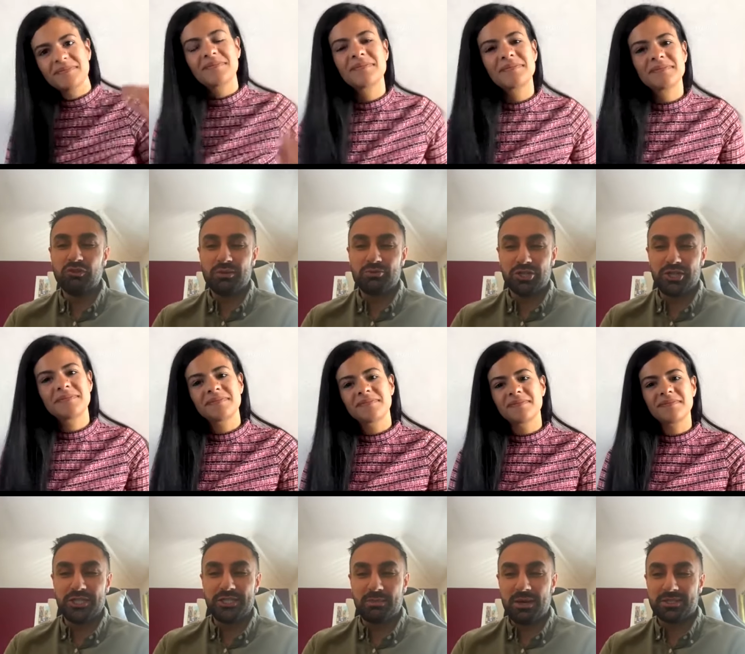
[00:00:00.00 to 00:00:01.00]
Speaker 1: flame
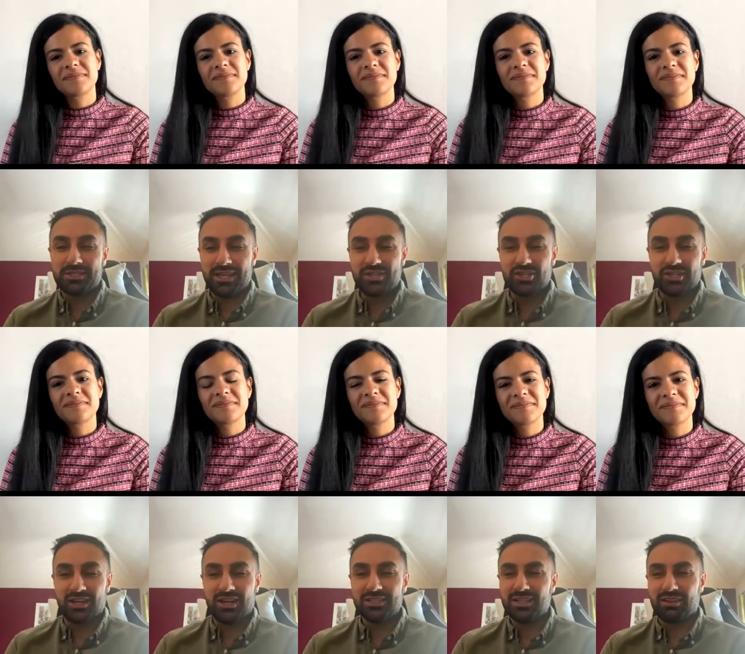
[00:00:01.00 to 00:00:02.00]
journey is about ascension.
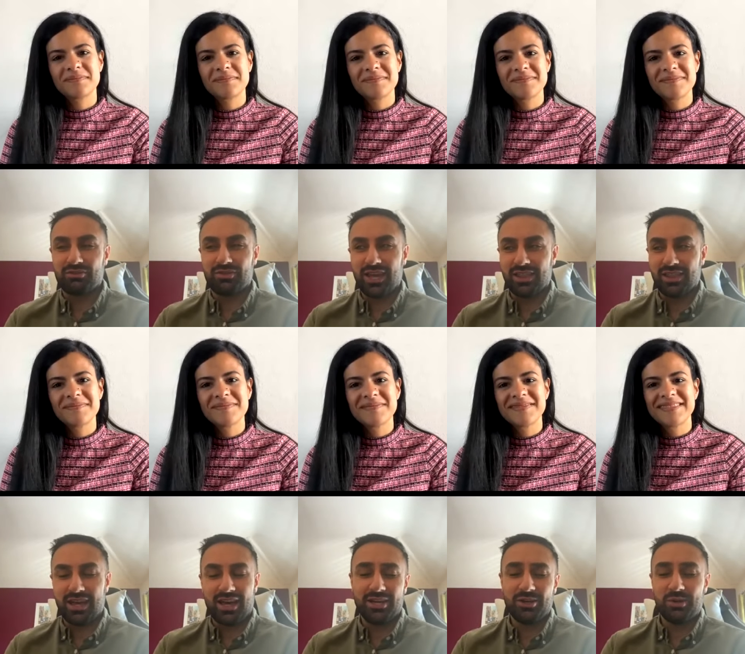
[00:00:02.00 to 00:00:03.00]
And I was like, forget
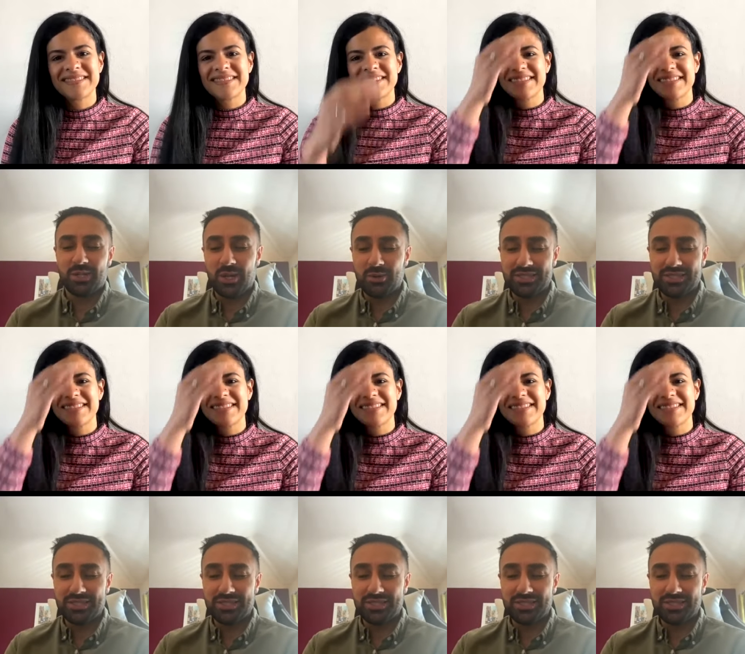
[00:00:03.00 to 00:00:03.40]
that. I don't want no